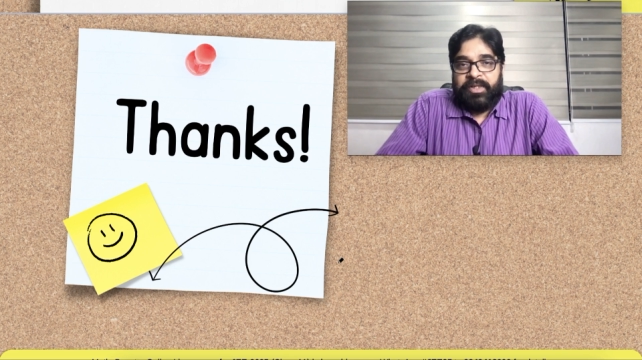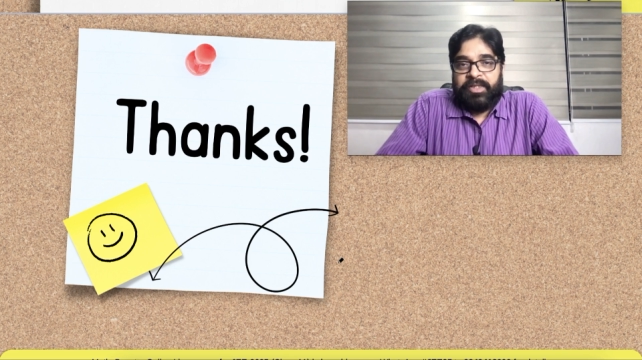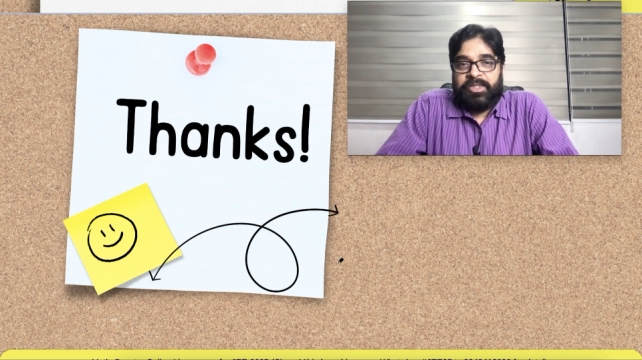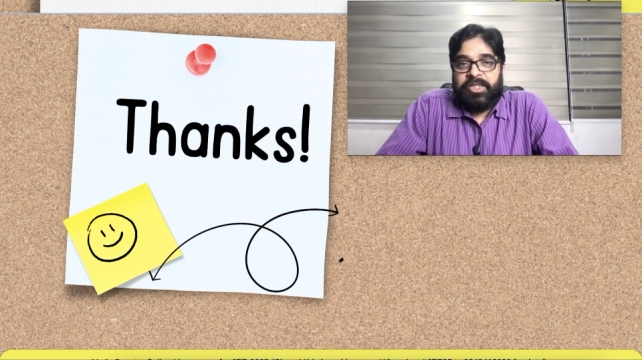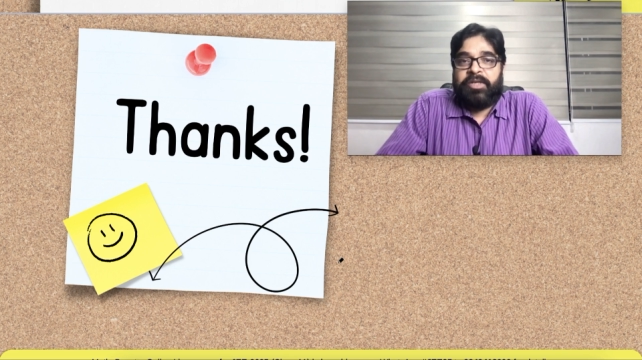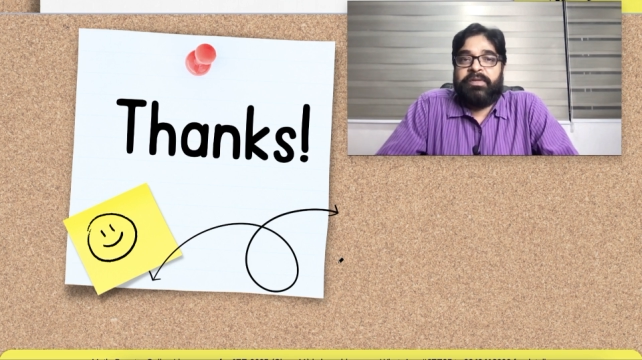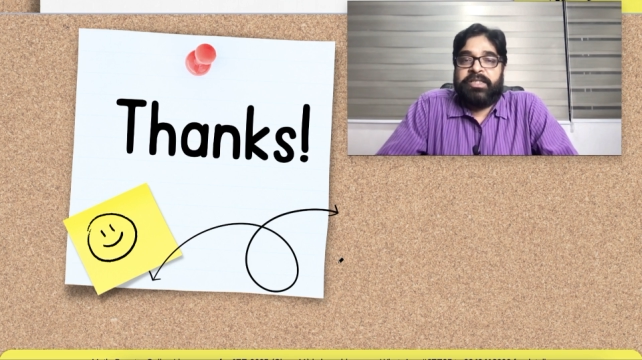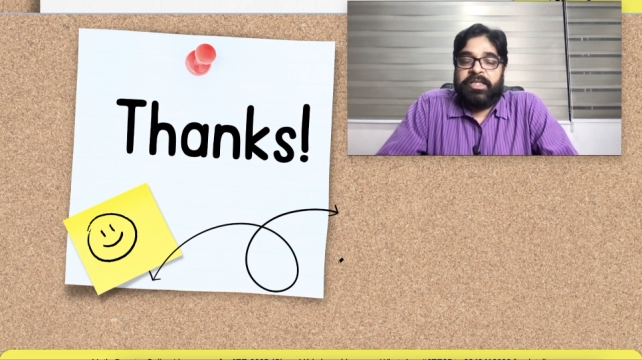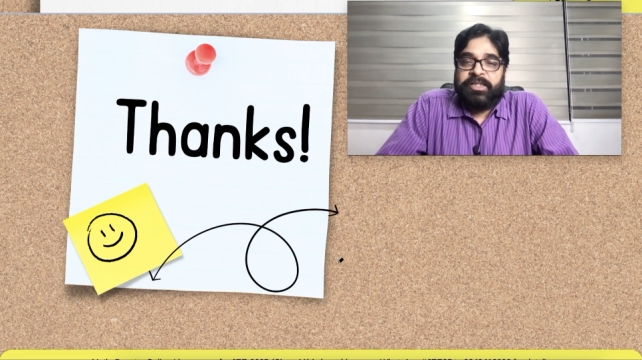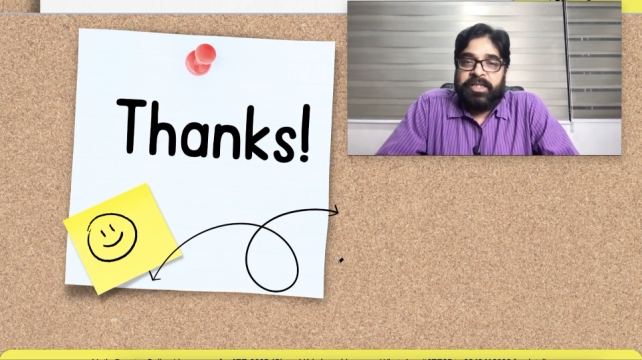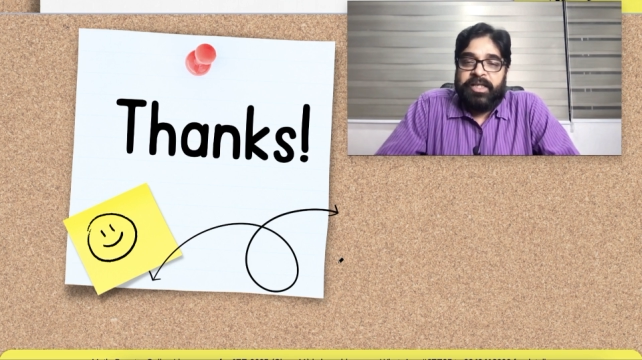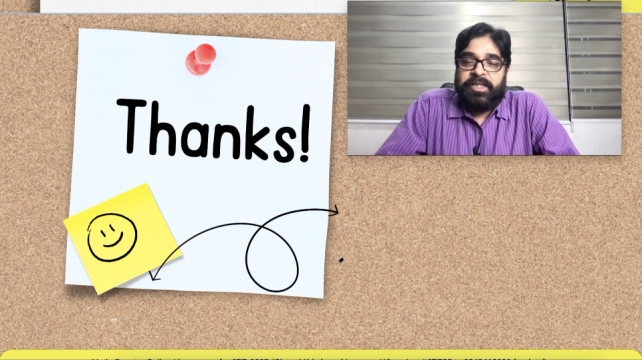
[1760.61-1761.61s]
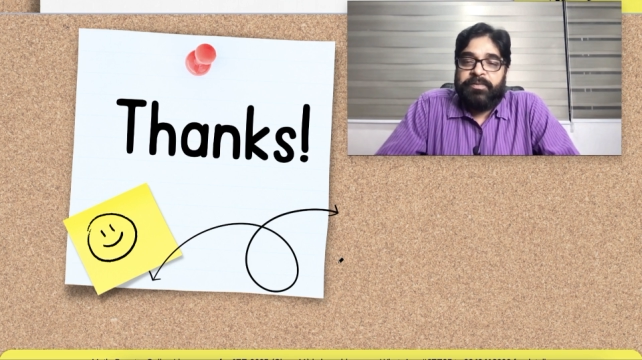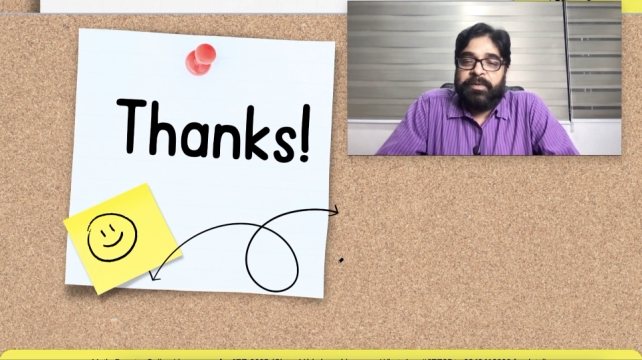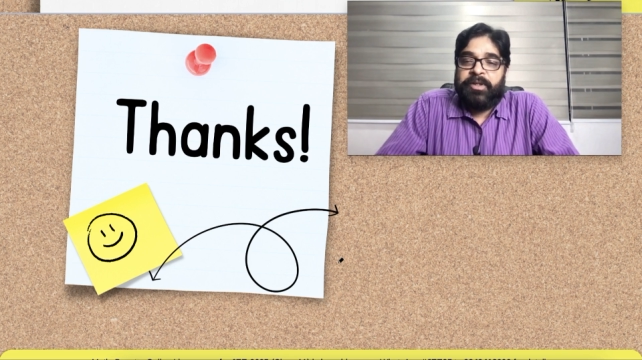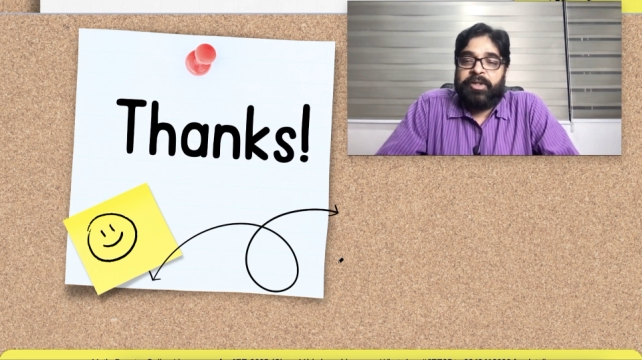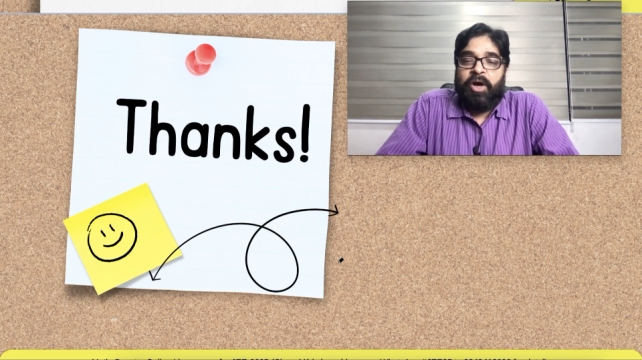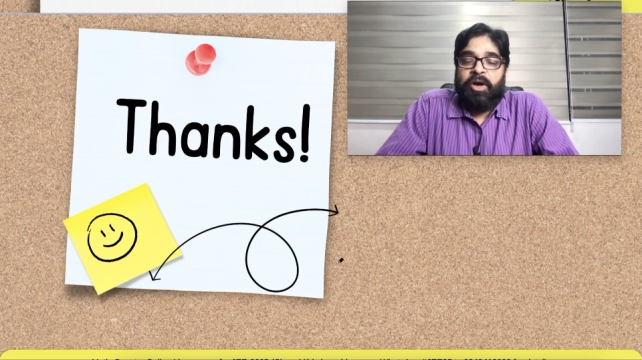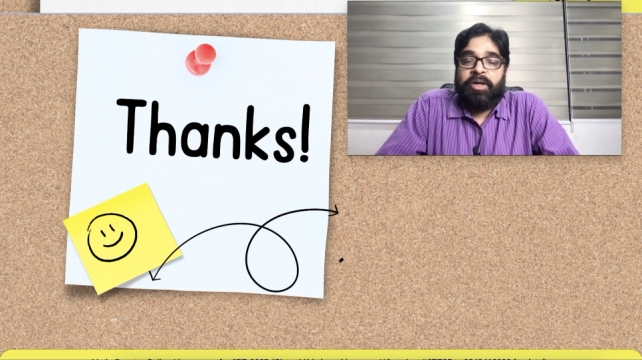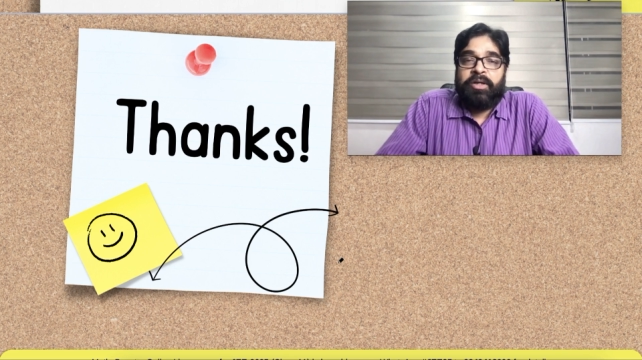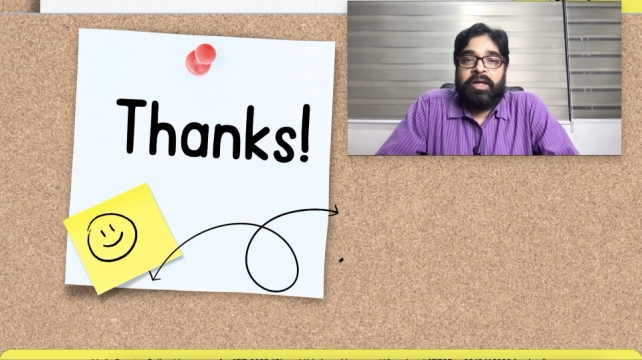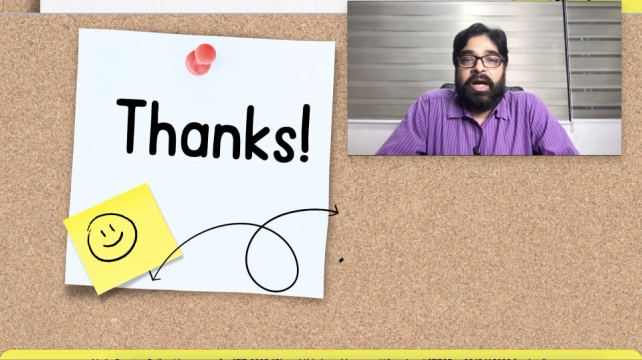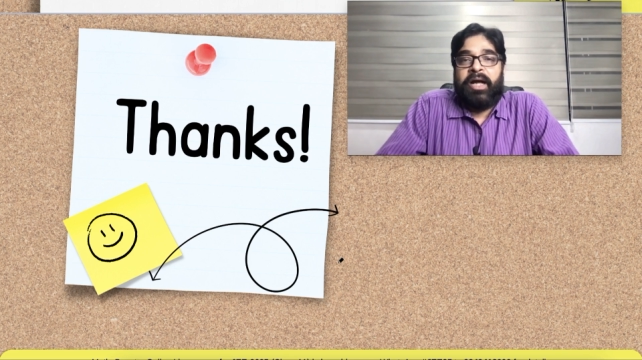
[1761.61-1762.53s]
Sequence and series we will talk,